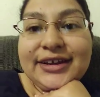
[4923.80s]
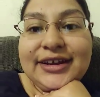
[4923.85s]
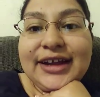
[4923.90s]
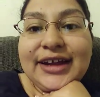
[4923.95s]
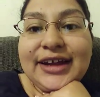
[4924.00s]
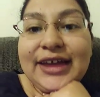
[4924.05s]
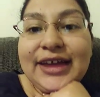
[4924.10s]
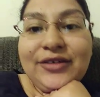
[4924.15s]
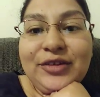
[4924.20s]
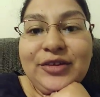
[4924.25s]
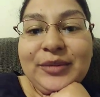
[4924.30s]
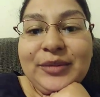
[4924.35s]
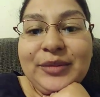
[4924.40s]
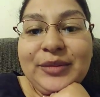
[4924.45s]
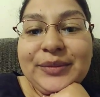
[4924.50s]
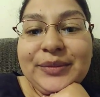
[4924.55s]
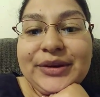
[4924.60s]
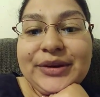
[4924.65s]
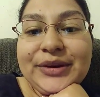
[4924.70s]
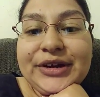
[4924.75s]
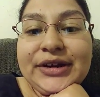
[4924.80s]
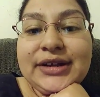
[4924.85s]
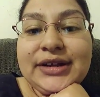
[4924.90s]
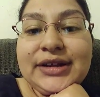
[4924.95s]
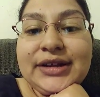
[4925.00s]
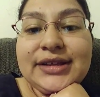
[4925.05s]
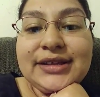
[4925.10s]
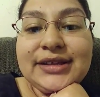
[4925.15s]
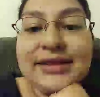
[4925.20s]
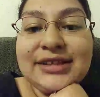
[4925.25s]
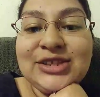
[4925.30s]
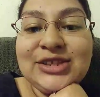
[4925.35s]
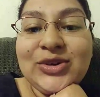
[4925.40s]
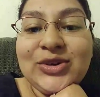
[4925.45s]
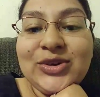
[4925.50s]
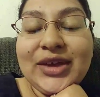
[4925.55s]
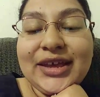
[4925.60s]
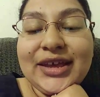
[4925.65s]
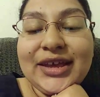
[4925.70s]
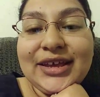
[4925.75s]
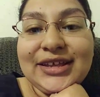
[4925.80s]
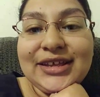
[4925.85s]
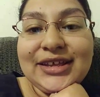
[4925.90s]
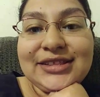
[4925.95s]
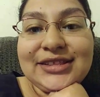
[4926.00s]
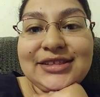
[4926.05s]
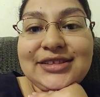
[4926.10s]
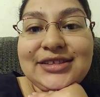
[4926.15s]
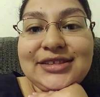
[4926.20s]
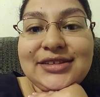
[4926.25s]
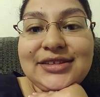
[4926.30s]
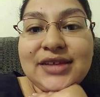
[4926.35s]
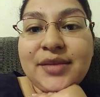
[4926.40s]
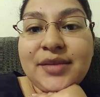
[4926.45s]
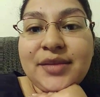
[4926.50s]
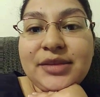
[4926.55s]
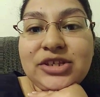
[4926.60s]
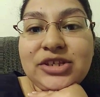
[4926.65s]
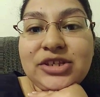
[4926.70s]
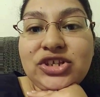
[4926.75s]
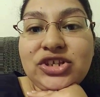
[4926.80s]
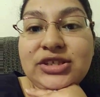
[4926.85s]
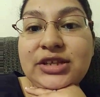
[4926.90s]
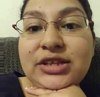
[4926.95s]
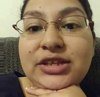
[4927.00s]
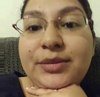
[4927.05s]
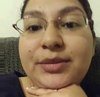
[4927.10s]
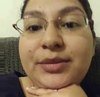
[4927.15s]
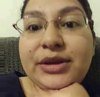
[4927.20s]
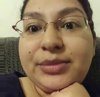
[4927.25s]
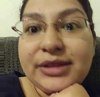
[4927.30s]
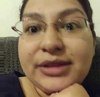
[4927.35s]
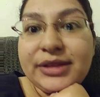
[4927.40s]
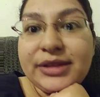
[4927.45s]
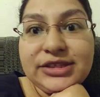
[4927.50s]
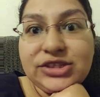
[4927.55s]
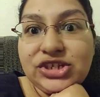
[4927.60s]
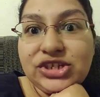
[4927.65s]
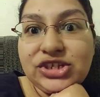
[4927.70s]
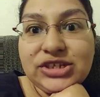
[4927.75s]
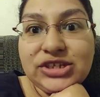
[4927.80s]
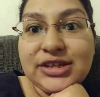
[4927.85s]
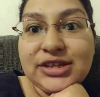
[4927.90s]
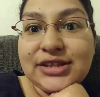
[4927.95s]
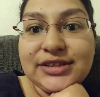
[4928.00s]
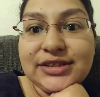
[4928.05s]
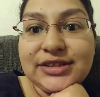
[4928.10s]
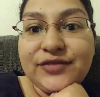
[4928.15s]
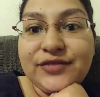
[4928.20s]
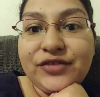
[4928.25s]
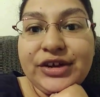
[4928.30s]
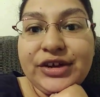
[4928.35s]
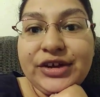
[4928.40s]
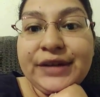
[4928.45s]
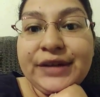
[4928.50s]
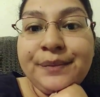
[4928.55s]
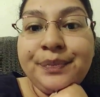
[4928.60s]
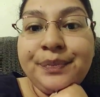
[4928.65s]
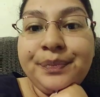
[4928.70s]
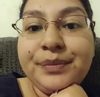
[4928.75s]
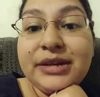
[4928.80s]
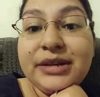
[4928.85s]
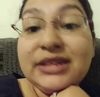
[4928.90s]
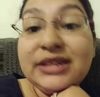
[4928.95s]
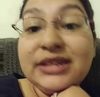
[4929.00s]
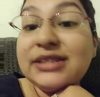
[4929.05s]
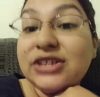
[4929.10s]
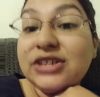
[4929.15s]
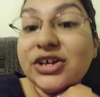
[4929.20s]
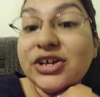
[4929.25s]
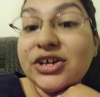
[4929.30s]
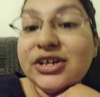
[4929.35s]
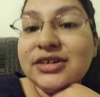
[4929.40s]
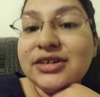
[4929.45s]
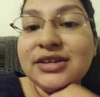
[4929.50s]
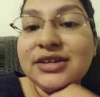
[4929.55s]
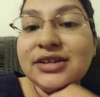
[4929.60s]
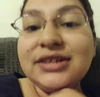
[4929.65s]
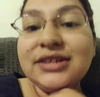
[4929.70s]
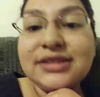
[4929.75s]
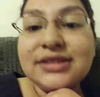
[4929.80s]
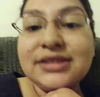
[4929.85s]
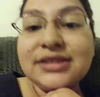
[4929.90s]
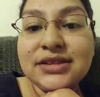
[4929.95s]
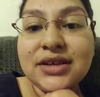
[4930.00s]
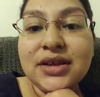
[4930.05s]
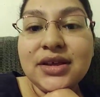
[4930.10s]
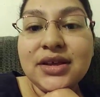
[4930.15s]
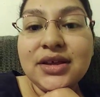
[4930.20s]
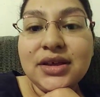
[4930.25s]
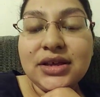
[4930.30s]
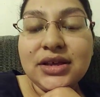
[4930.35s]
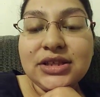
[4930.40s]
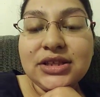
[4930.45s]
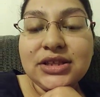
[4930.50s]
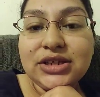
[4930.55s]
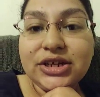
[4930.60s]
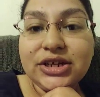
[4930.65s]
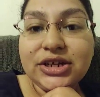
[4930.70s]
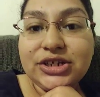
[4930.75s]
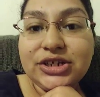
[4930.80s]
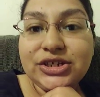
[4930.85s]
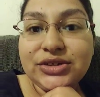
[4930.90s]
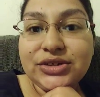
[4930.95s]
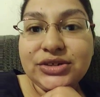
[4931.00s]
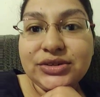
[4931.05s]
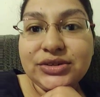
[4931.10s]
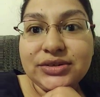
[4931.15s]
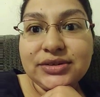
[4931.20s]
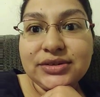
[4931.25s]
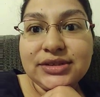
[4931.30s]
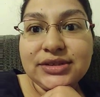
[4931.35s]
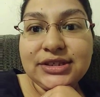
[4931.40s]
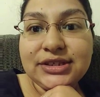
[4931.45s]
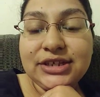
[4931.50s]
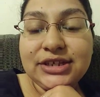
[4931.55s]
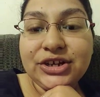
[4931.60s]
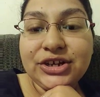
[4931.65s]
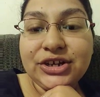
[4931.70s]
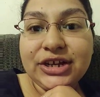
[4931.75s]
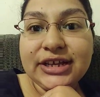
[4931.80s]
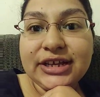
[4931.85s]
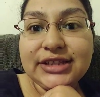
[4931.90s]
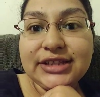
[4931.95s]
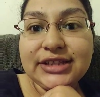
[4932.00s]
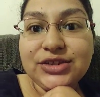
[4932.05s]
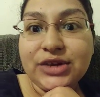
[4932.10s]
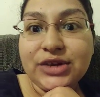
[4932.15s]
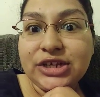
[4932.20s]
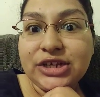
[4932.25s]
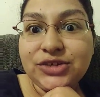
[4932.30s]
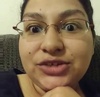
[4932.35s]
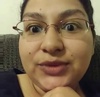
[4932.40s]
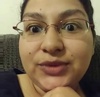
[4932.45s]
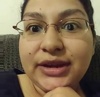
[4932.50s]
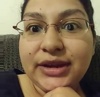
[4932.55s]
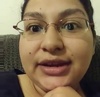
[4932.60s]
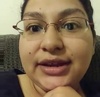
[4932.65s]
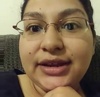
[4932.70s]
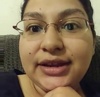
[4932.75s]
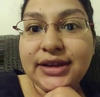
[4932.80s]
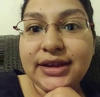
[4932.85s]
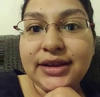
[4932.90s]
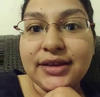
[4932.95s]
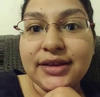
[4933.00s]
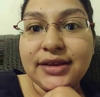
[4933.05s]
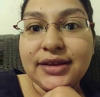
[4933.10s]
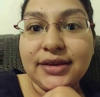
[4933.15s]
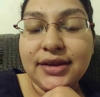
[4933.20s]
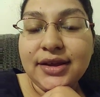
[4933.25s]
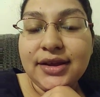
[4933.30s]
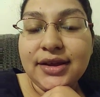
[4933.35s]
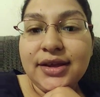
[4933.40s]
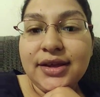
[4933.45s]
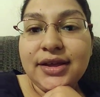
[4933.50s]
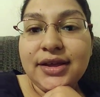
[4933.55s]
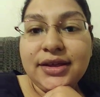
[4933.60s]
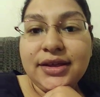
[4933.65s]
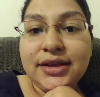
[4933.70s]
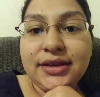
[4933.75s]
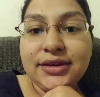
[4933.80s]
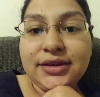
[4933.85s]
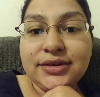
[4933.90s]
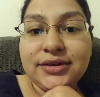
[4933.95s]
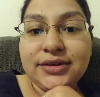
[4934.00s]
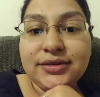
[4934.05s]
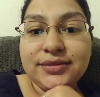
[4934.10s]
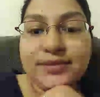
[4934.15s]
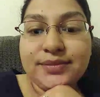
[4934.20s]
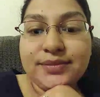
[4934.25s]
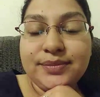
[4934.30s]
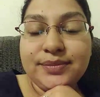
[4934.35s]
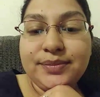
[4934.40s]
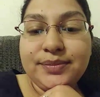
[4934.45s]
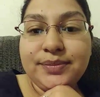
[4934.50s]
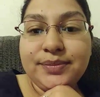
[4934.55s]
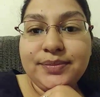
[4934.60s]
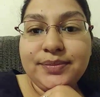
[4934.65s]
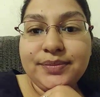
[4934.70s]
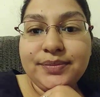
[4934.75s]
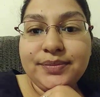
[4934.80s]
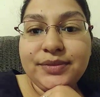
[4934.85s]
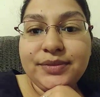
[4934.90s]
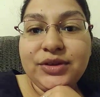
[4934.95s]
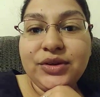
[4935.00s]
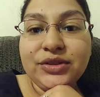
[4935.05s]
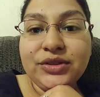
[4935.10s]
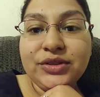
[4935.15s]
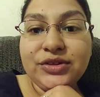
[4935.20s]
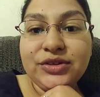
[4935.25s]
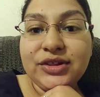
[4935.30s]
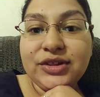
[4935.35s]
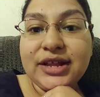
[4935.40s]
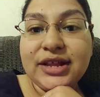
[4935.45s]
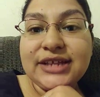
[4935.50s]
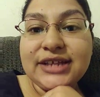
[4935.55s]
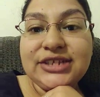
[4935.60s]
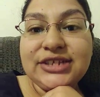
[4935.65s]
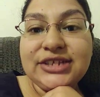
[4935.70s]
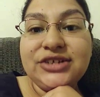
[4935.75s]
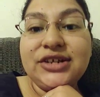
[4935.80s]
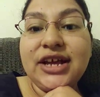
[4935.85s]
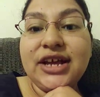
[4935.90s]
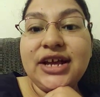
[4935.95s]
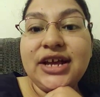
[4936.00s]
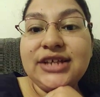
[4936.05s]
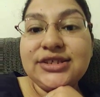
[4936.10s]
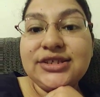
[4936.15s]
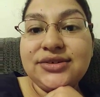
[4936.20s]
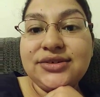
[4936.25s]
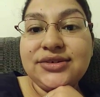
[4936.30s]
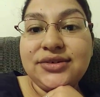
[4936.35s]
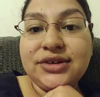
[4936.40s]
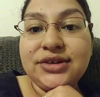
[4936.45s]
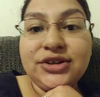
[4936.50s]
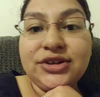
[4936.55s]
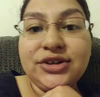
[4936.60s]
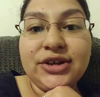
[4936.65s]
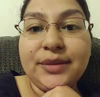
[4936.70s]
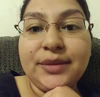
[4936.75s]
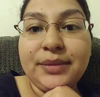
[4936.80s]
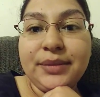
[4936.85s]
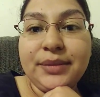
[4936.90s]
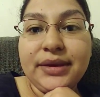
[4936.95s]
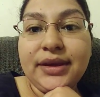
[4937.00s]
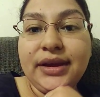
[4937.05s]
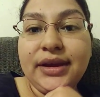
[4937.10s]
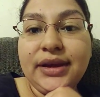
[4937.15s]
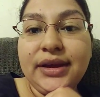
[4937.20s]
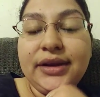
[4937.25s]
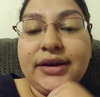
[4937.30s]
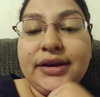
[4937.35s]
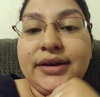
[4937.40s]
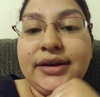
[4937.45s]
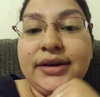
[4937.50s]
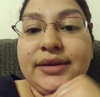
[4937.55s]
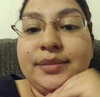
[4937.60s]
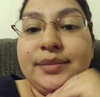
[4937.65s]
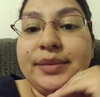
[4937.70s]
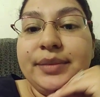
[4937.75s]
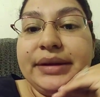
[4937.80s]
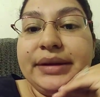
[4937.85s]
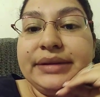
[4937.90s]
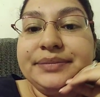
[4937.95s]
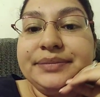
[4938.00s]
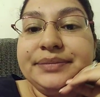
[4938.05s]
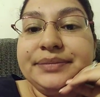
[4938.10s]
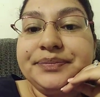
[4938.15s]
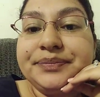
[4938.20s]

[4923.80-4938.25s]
I remember, it's okay. I mean, she's in a better place and she's not suffering, but it is hard. It's hard to see her kids graduating and, you know, going through their last year in high school and her not being here. But